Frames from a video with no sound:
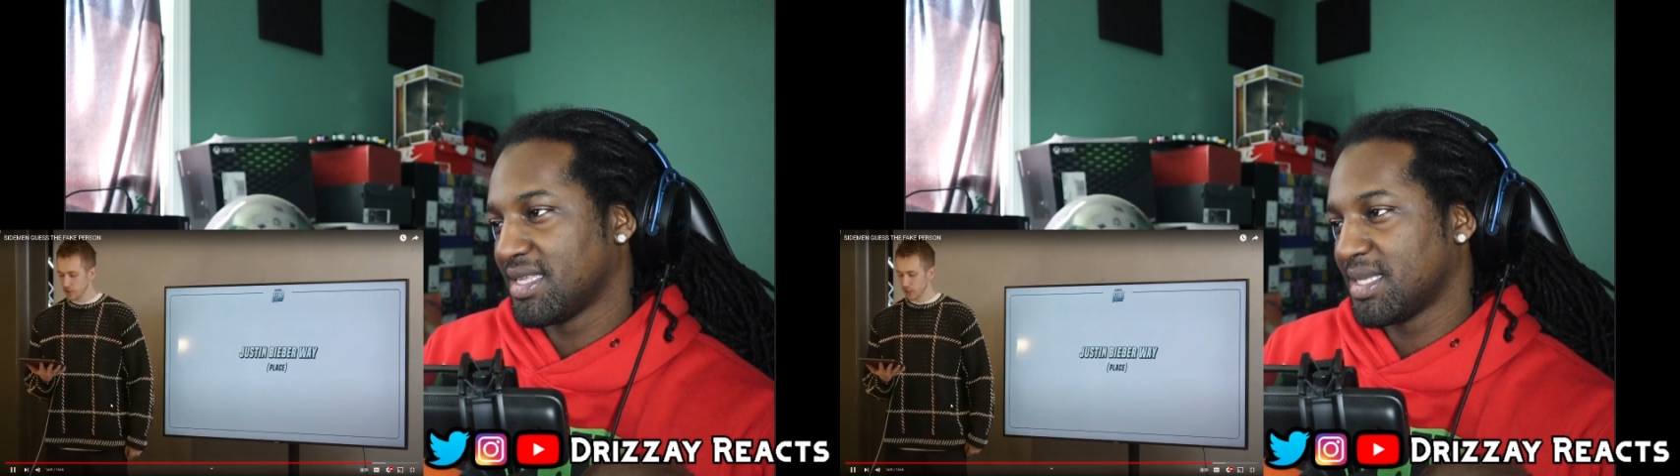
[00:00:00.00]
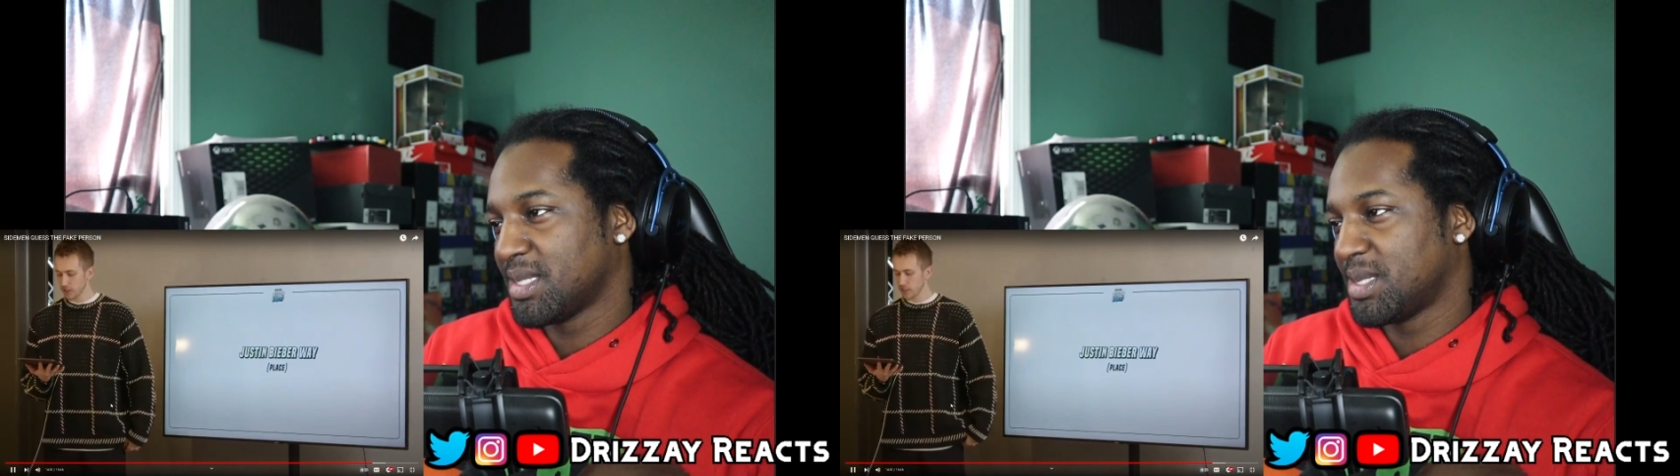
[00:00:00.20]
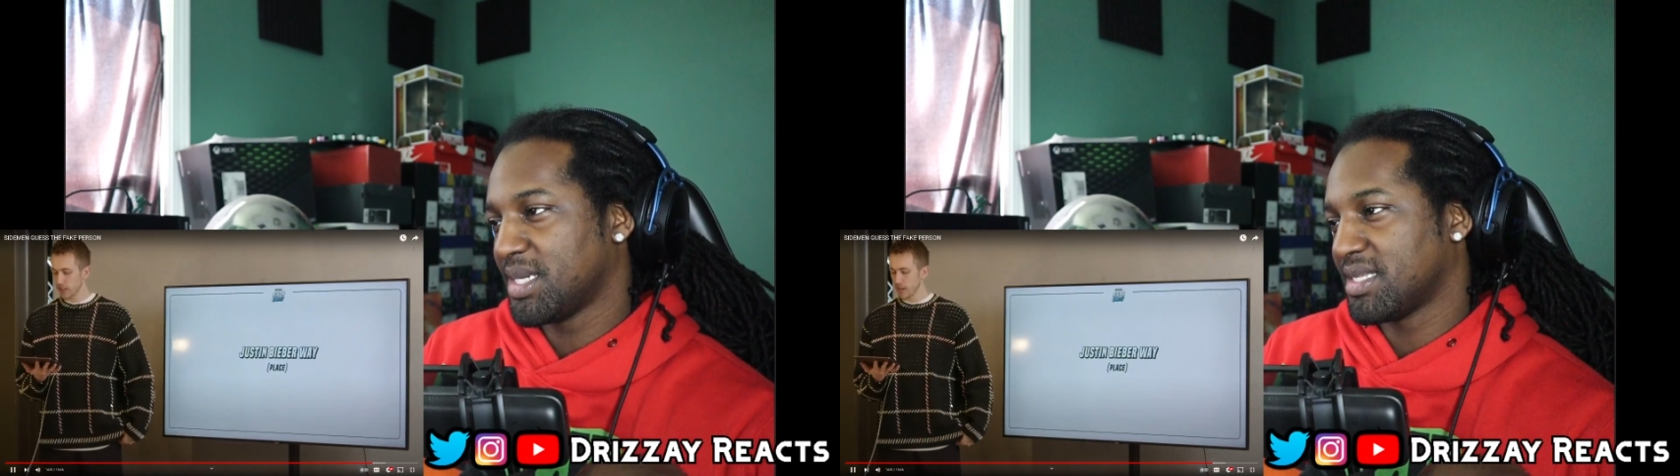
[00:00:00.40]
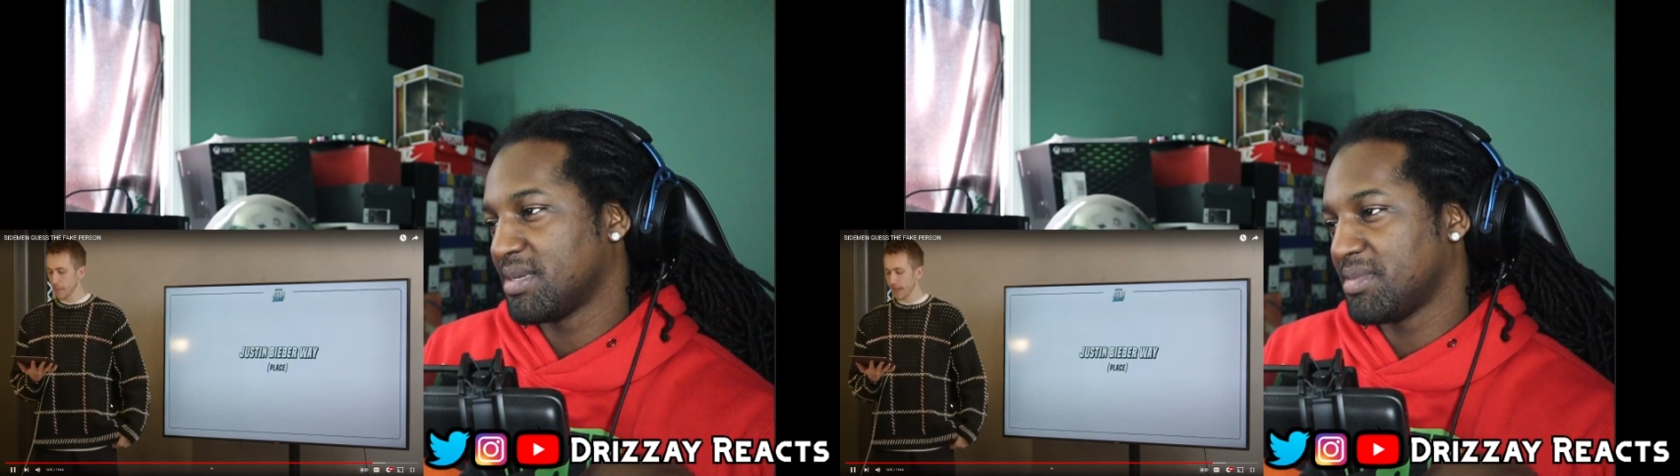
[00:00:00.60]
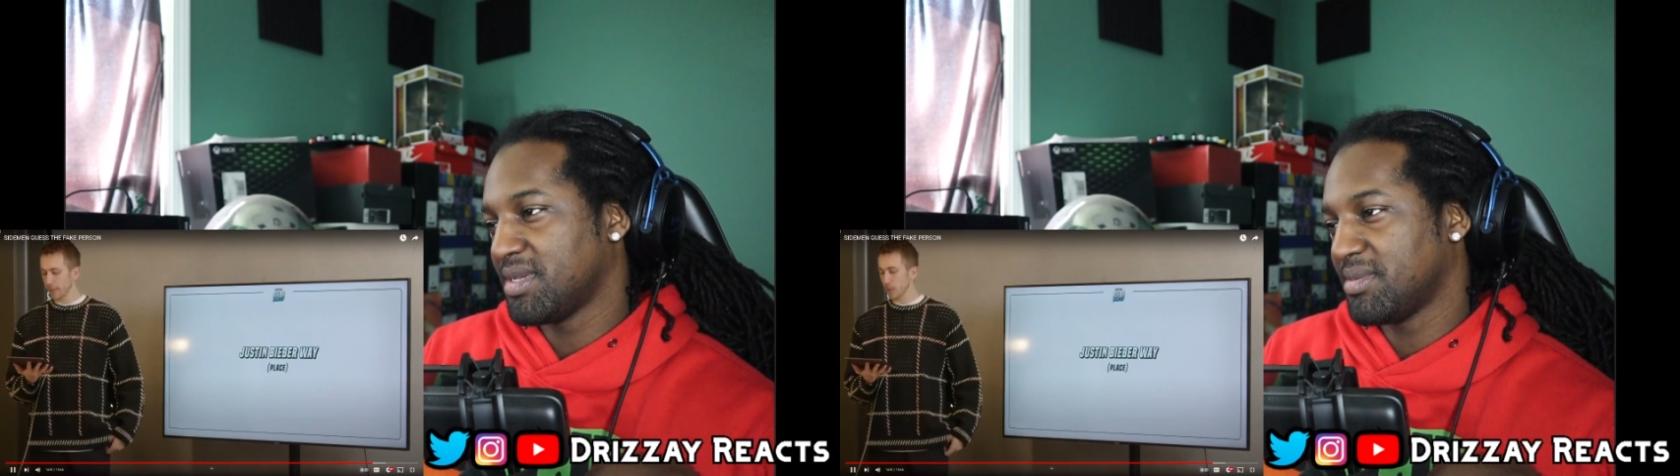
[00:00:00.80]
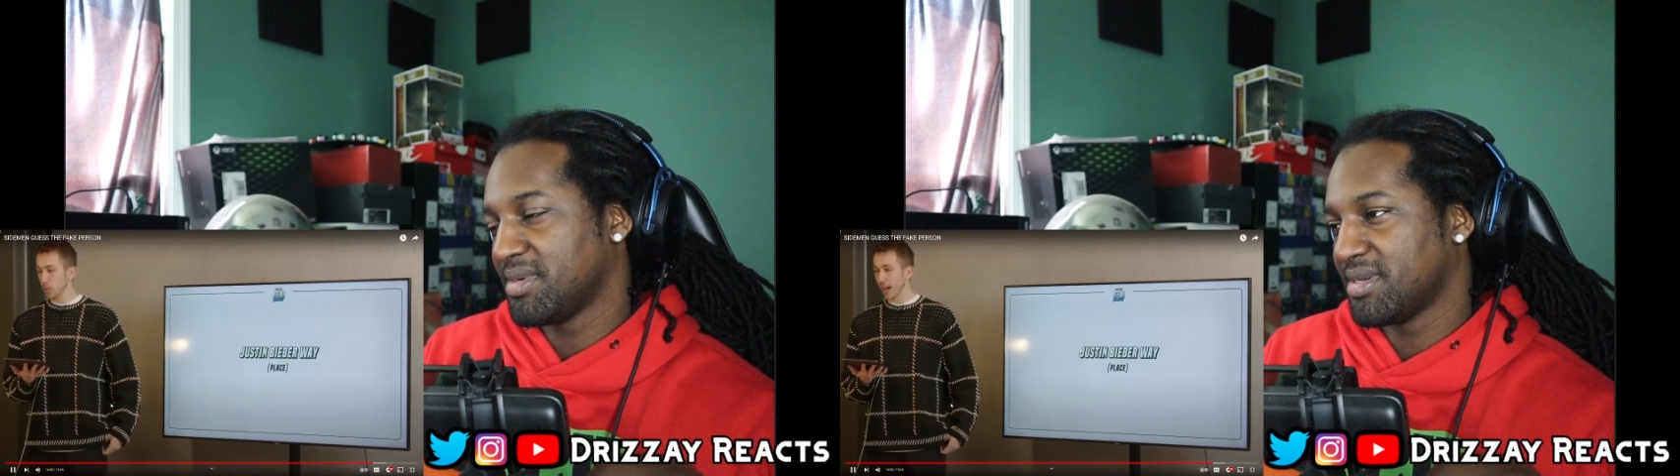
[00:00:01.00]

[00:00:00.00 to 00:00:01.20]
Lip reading: Justin Bieber